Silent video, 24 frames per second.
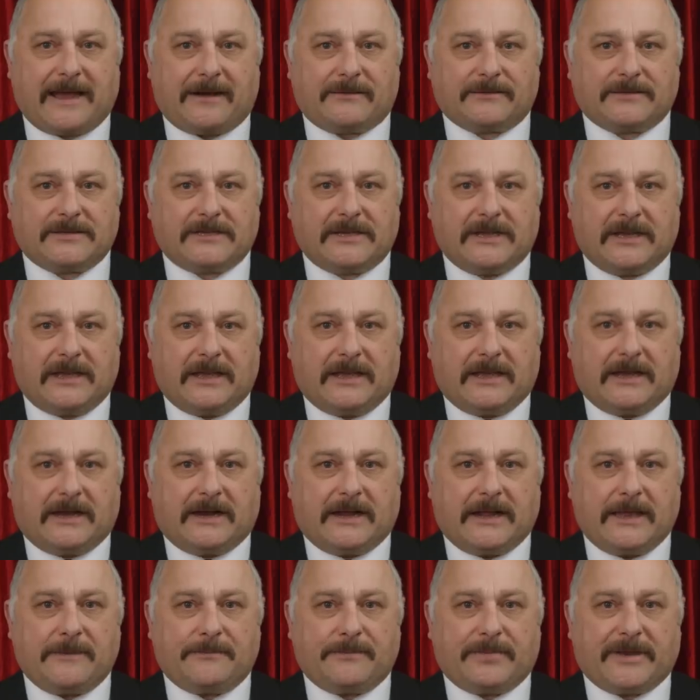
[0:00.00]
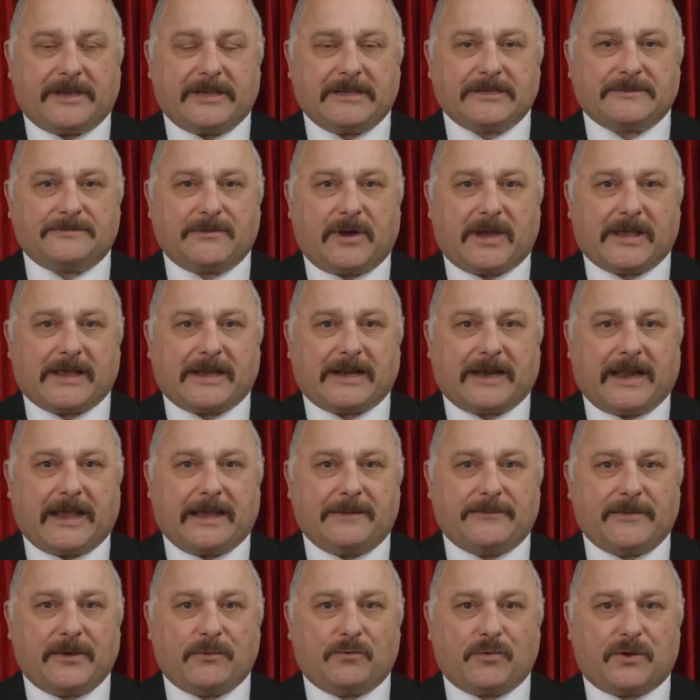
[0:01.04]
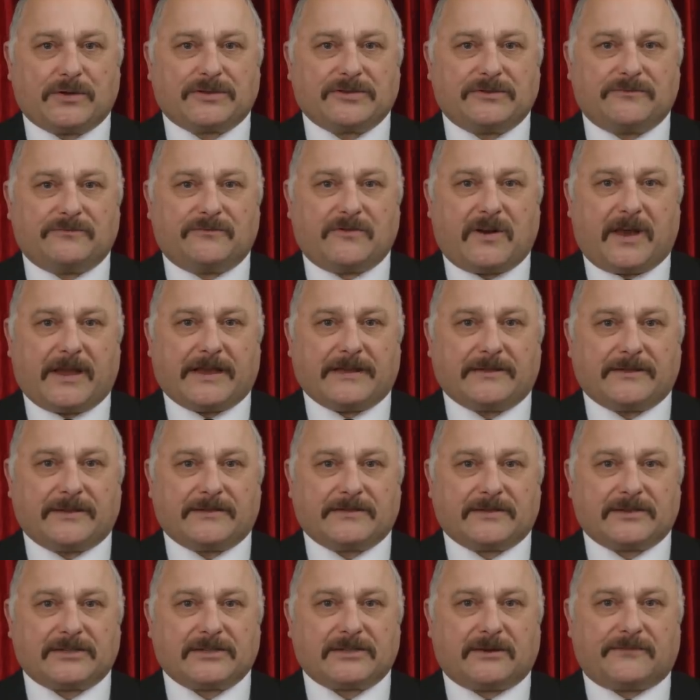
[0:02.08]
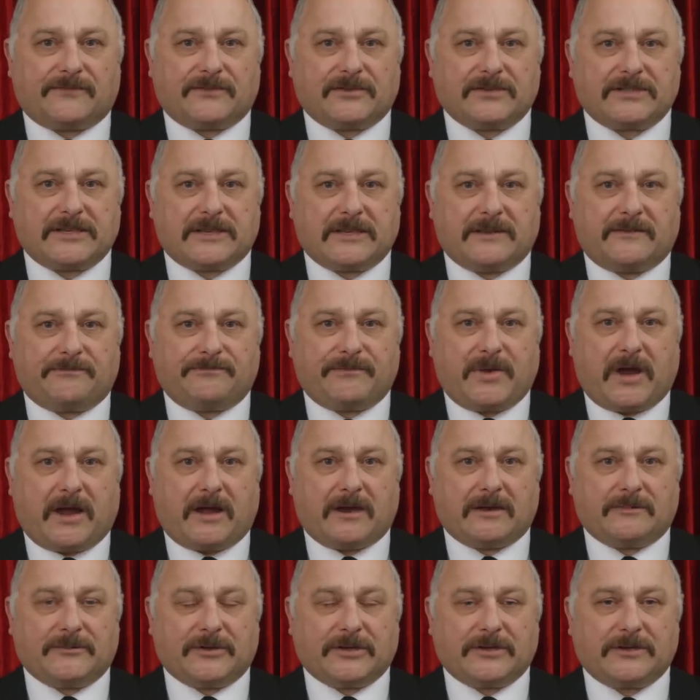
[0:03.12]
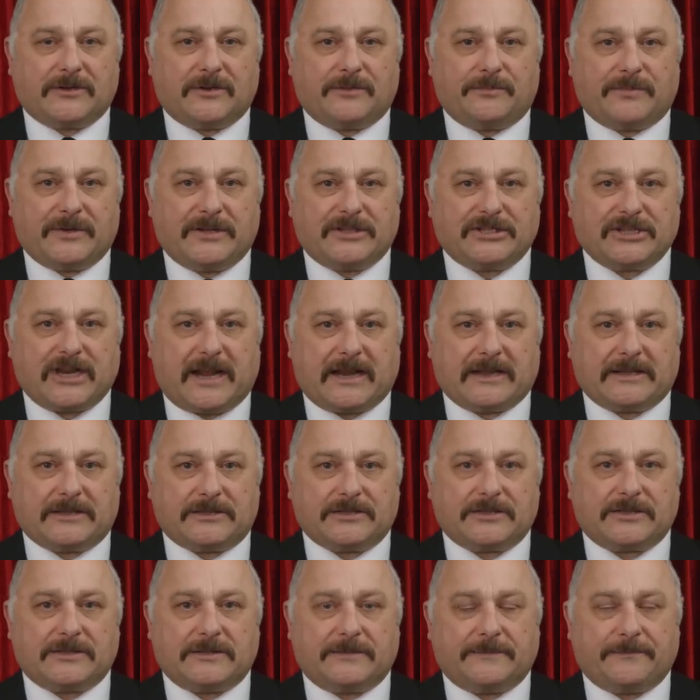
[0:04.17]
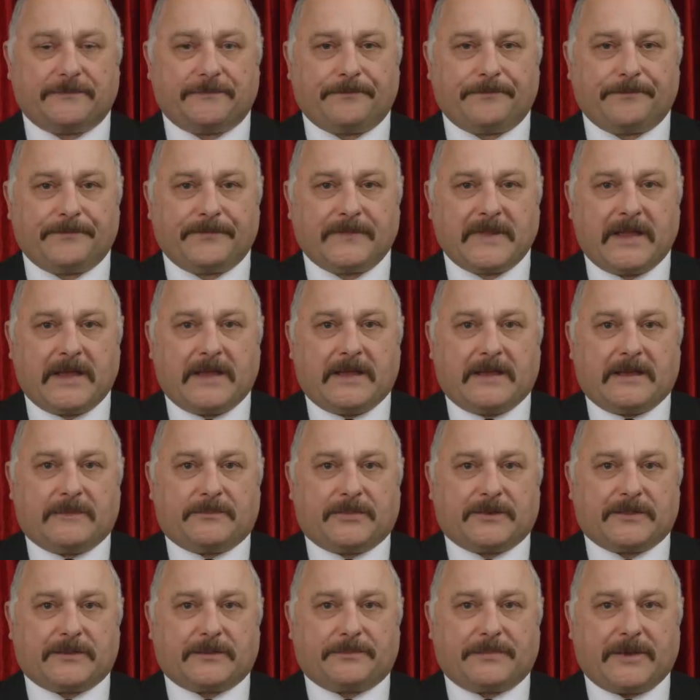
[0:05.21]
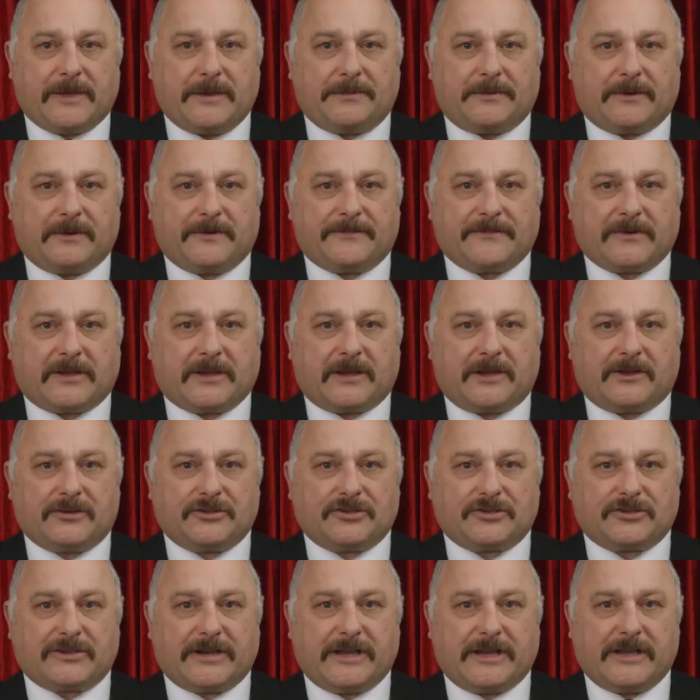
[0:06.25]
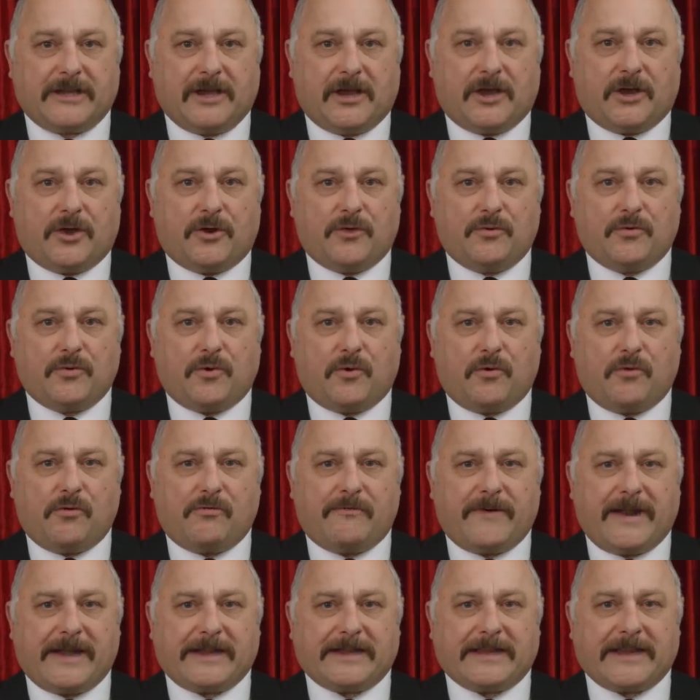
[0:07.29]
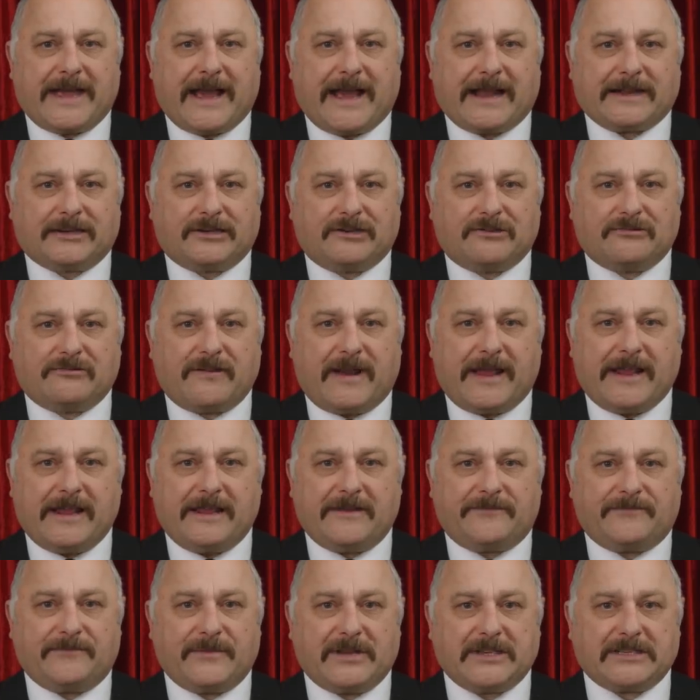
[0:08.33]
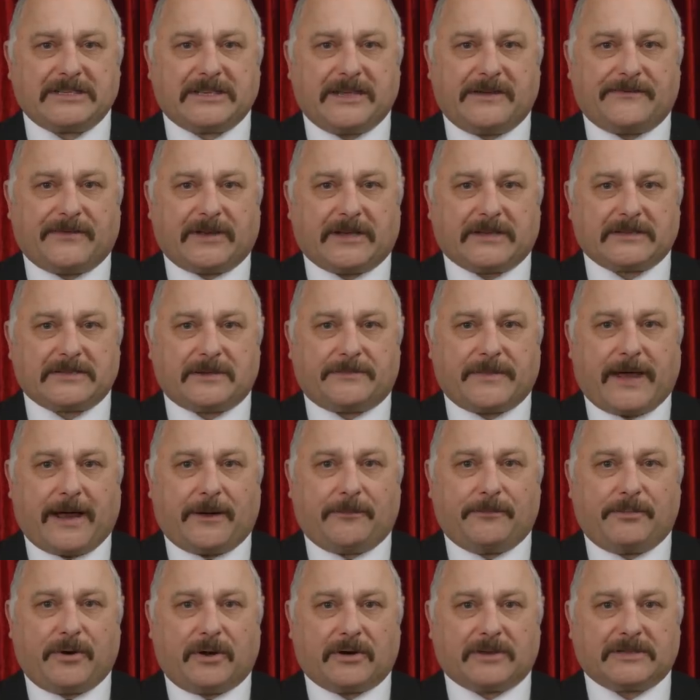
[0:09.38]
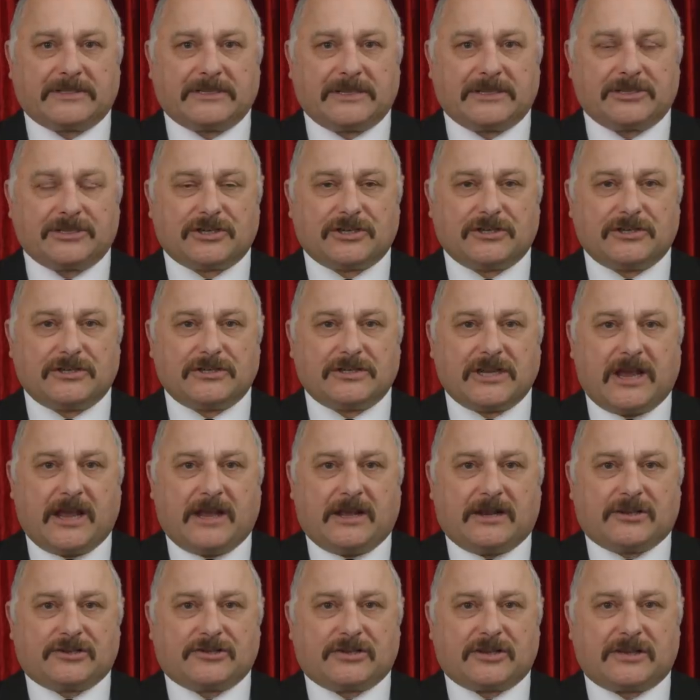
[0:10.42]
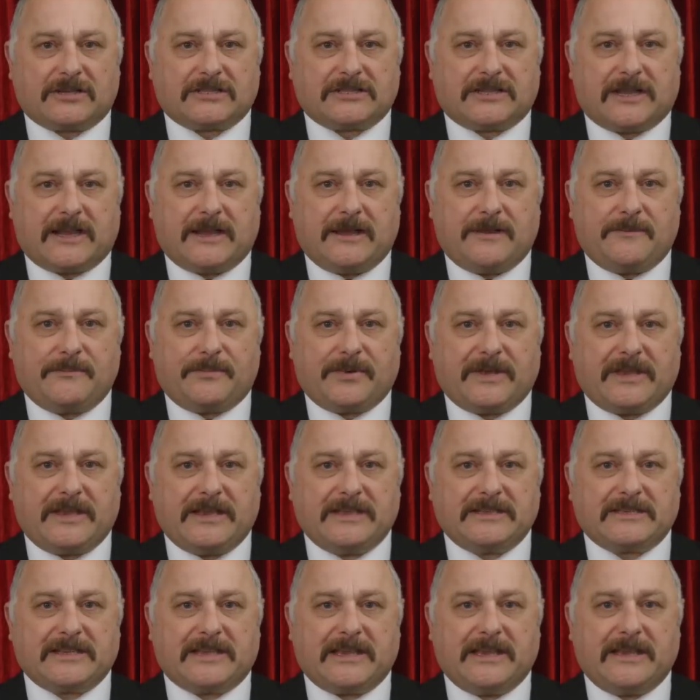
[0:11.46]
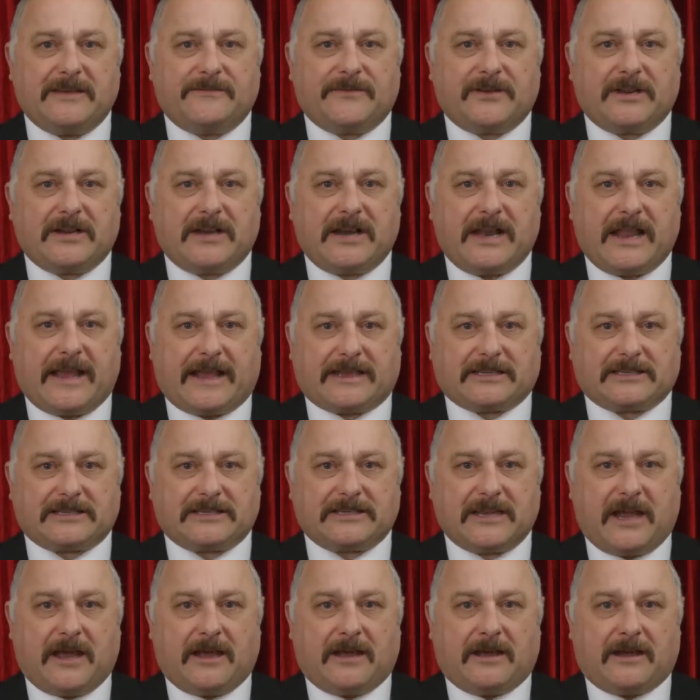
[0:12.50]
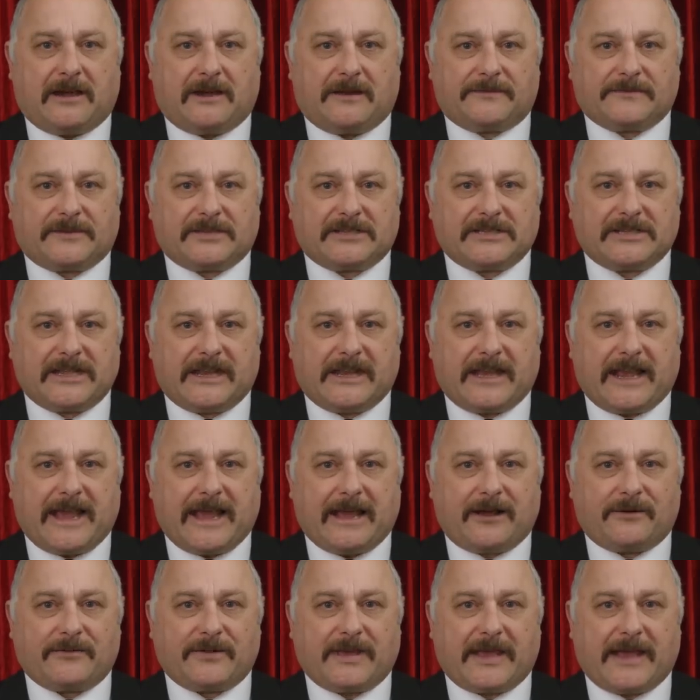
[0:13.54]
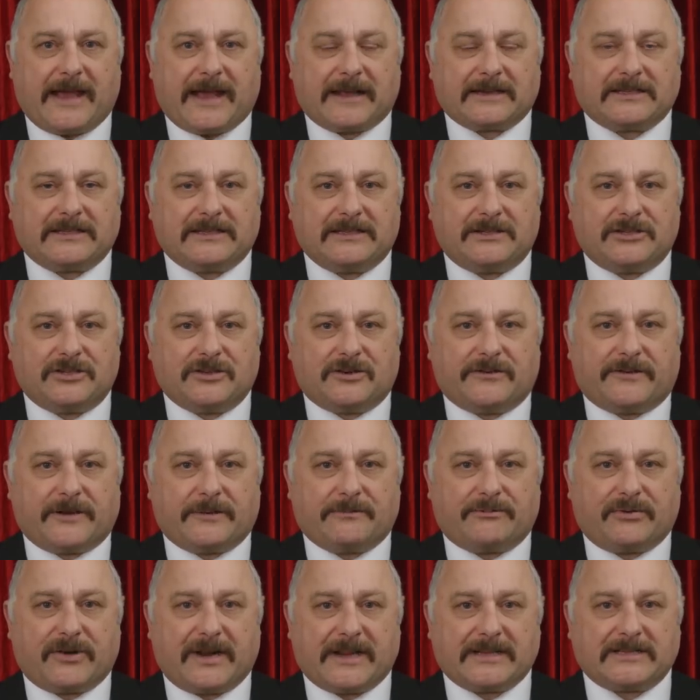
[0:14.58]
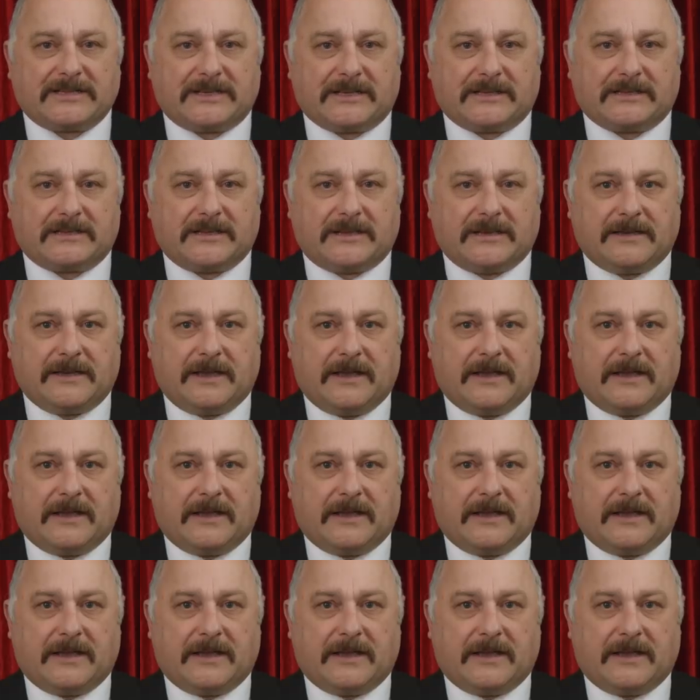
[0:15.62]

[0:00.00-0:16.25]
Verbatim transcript: out, and MPs might claim it wasn't right that the sovereignty of Parliament could be challenged but the people of the country who already had grave misgivings about politicians trust MPs even less after seeing how they acted during Brexit.